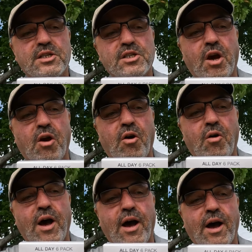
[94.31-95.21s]

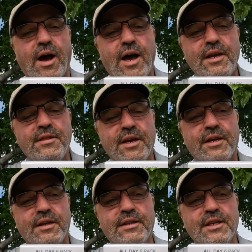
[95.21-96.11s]
So I
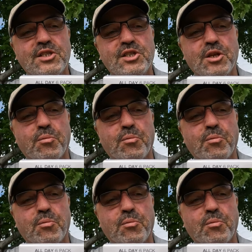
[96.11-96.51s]
think this is